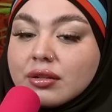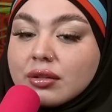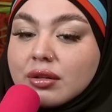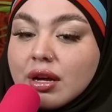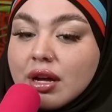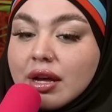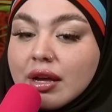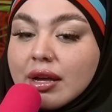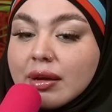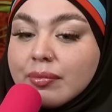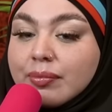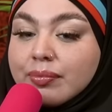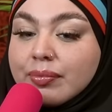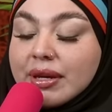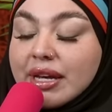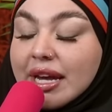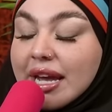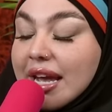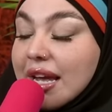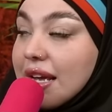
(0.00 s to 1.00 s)
uh,
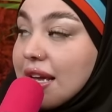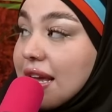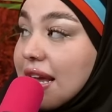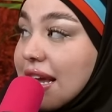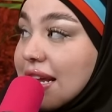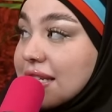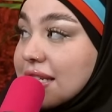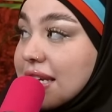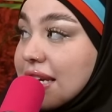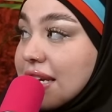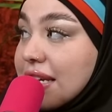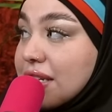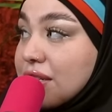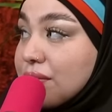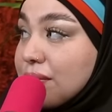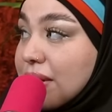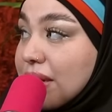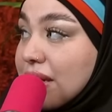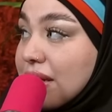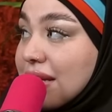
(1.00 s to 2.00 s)
being
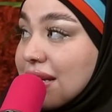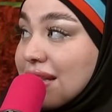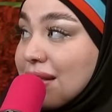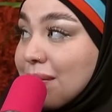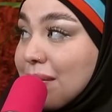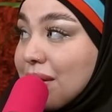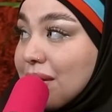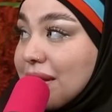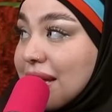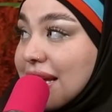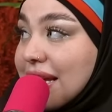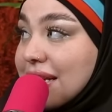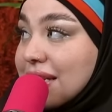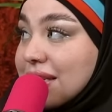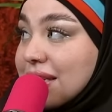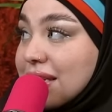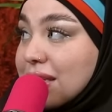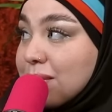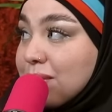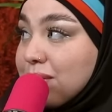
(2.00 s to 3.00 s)
anti-Israel in the Middle
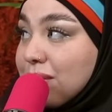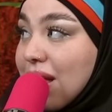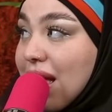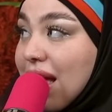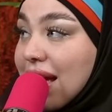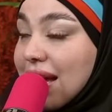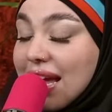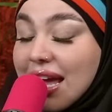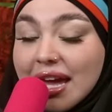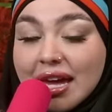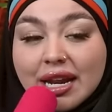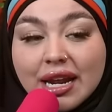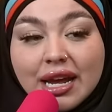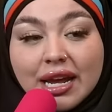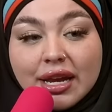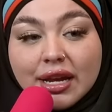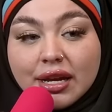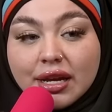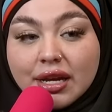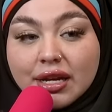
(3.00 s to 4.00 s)
East is
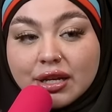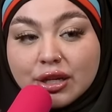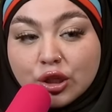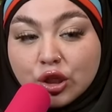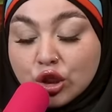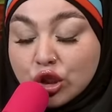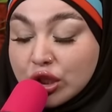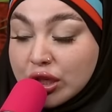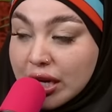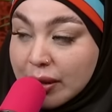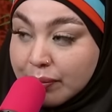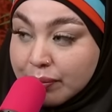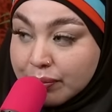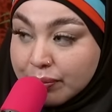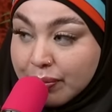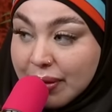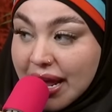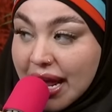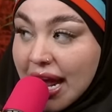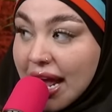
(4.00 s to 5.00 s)
blockading ship
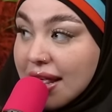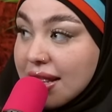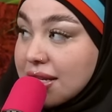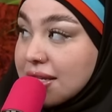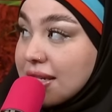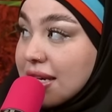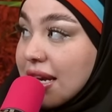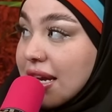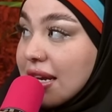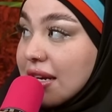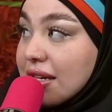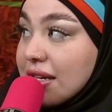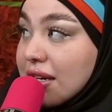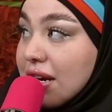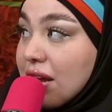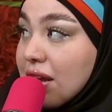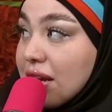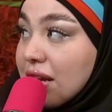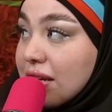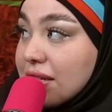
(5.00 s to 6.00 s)
paths and
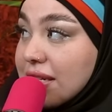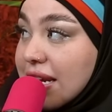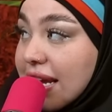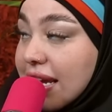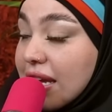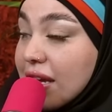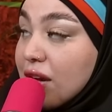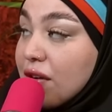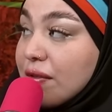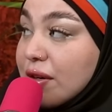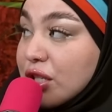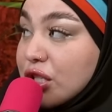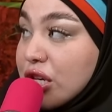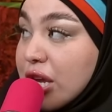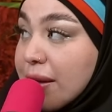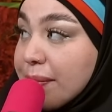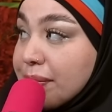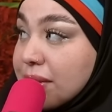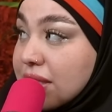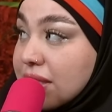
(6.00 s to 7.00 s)
taking over
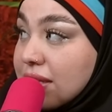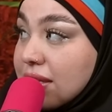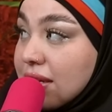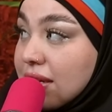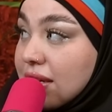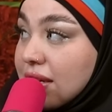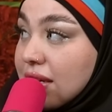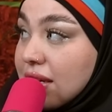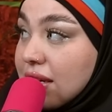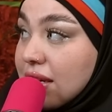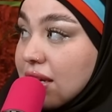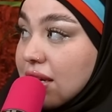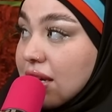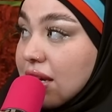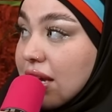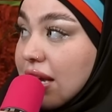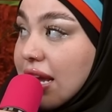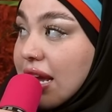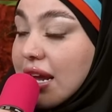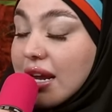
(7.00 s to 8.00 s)
ships.
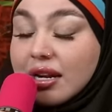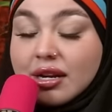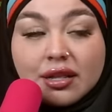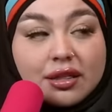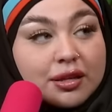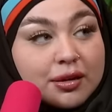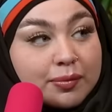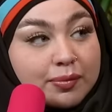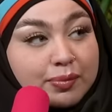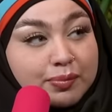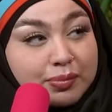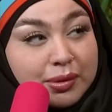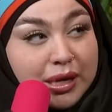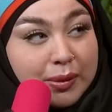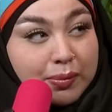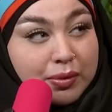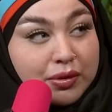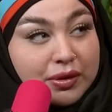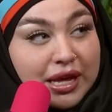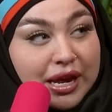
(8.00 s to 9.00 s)
And the
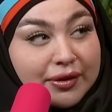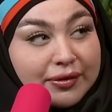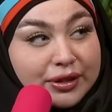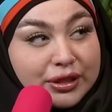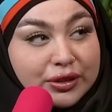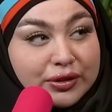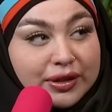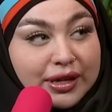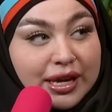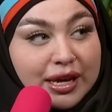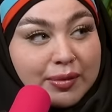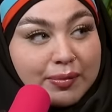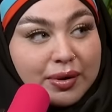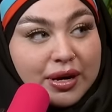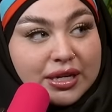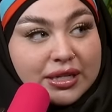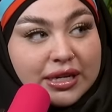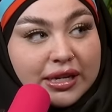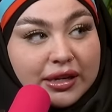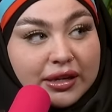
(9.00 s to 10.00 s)
people that were doing it in
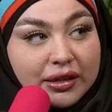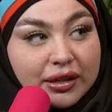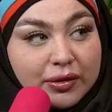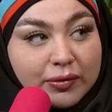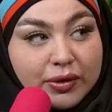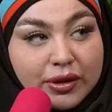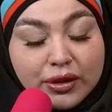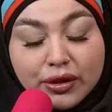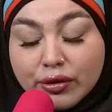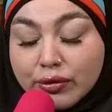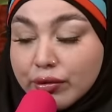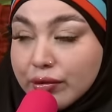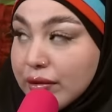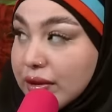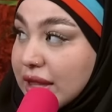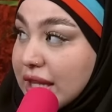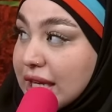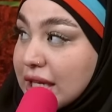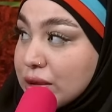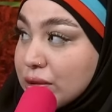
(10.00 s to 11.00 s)
particular were the
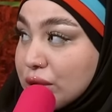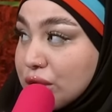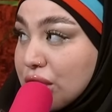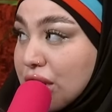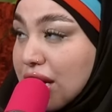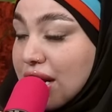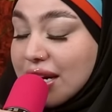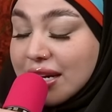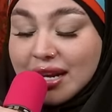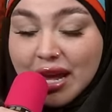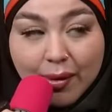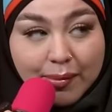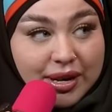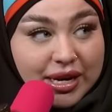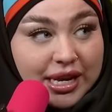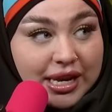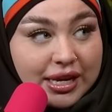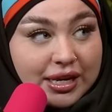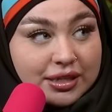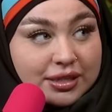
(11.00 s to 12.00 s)
Houthis, which are mm-hmm.
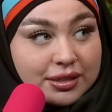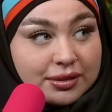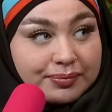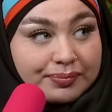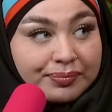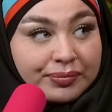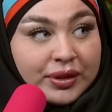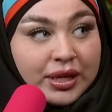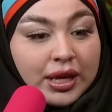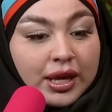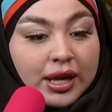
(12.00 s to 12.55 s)
Yemenis. Mm-hmm. Yeah.